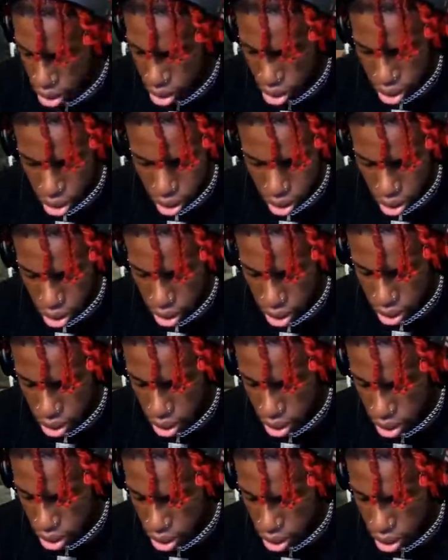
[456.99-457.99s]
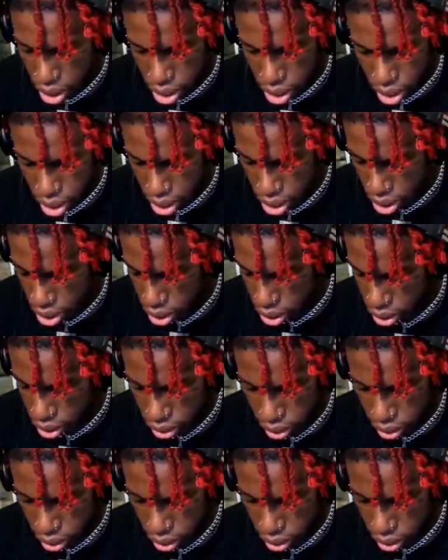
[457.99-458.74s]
Nothing is said.